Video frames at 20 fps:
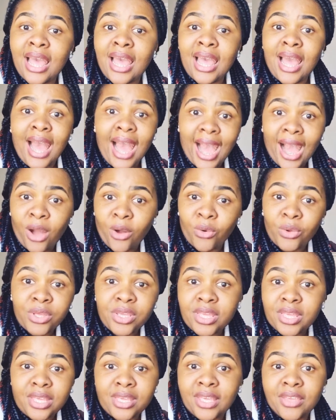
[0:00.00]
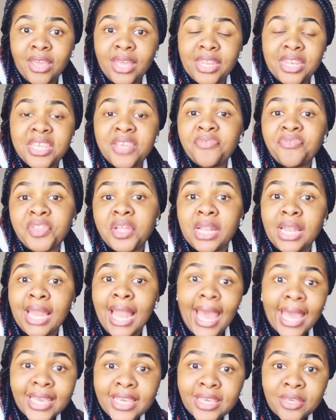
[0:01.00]
how, and if they
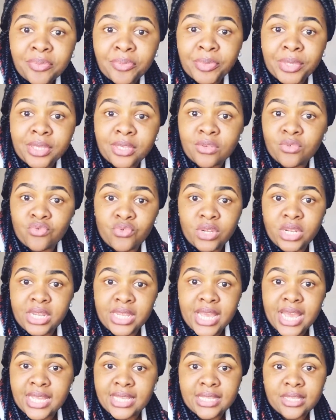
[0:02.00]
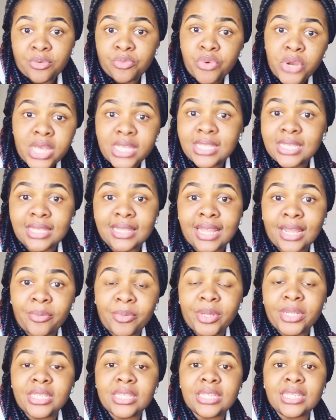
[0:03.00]
like me really as they're pressing that
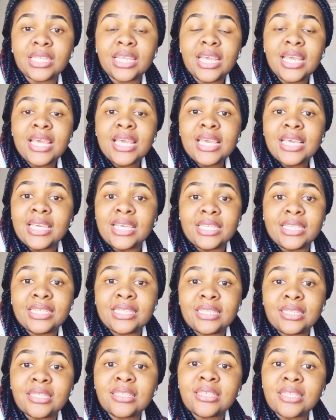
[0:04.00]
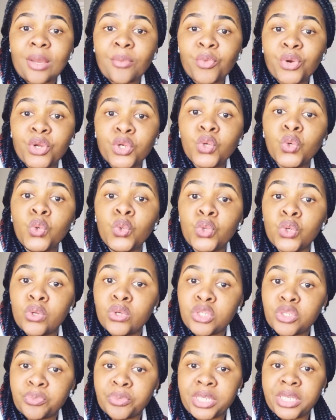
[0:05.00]
button, is someone who
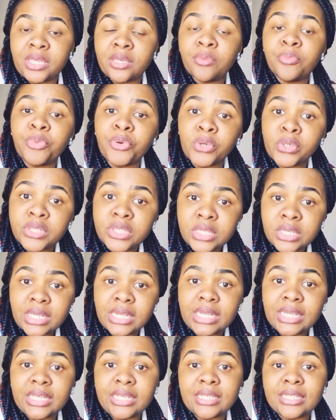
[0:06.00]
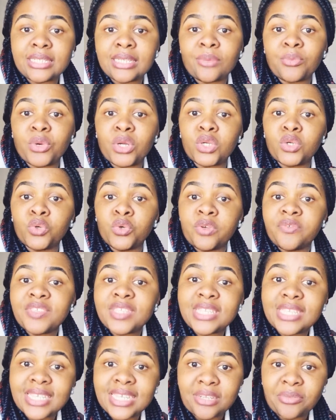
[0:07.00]
knows me personally, someone who
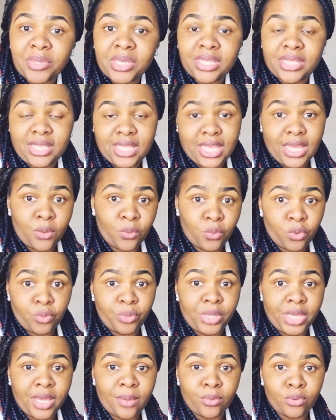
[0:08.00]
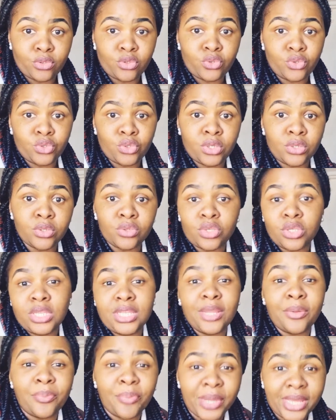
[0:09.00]
has seen me. They will be able to,
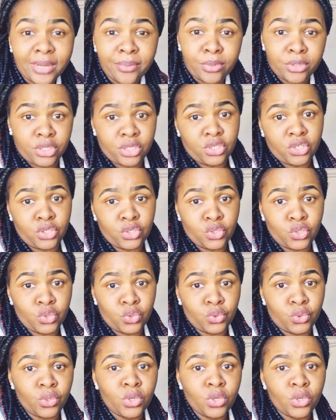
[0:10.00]
in a better position to